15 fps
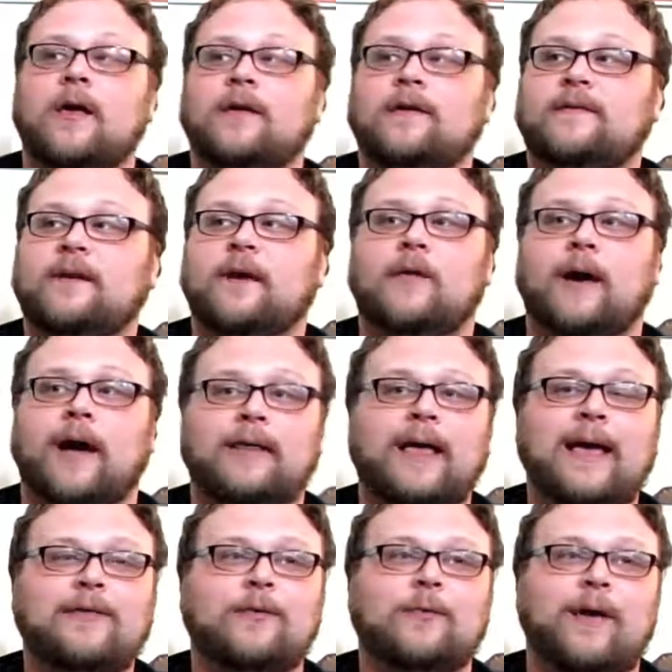So I
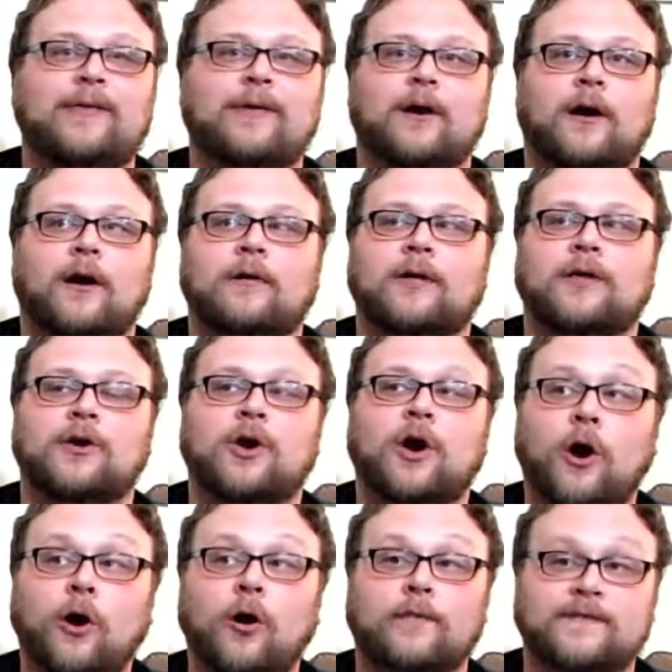like the way that Arlen
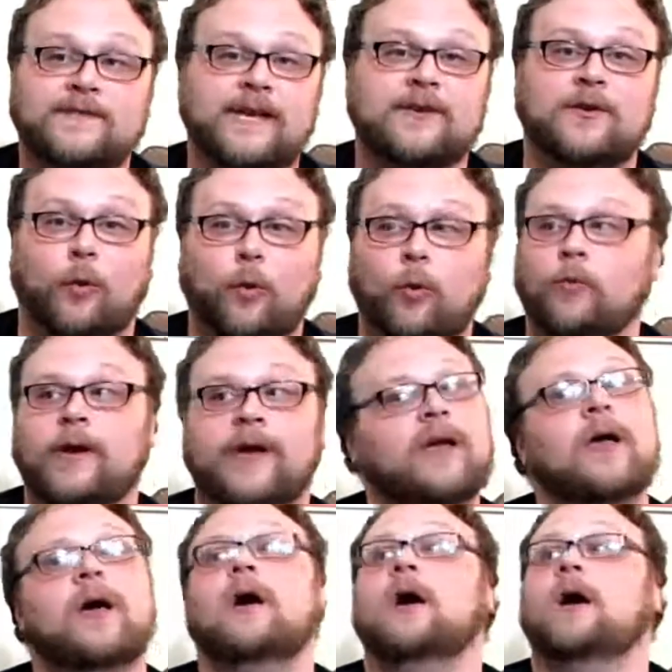curves into Ulrich
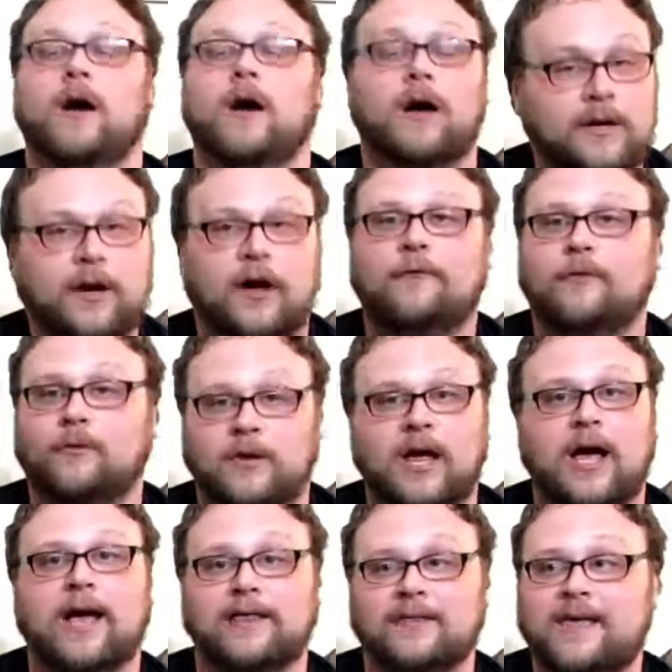an awful
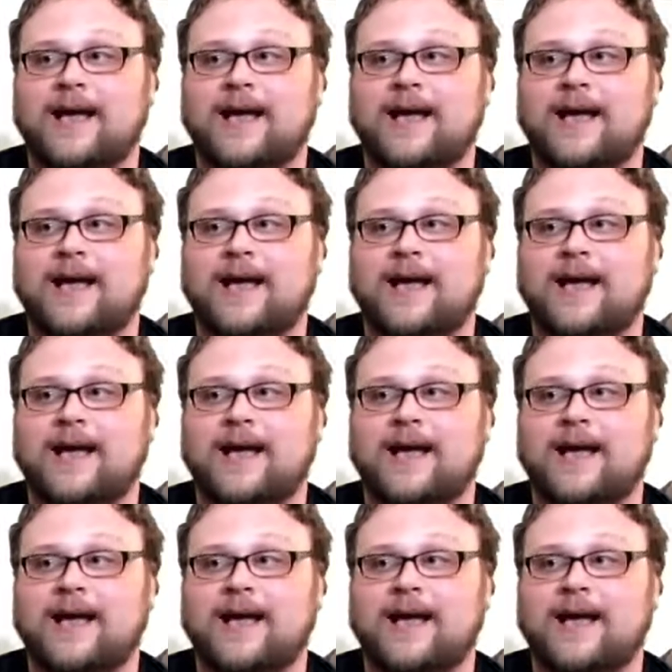lot.